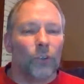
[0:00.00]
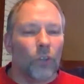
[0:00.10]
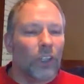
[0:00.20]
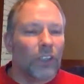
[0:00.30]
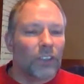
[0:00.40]

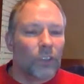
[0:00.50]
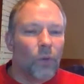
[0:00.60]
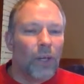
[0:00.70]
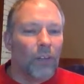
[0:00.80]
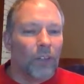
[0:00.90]
drawing a
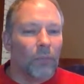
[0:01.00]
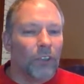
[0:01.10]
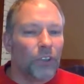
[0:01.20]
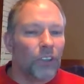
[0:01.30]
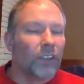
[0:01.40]
square on my
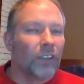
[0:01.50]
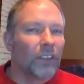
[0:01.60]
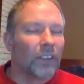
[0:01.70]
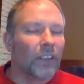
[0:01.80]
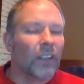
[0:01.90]
shirt.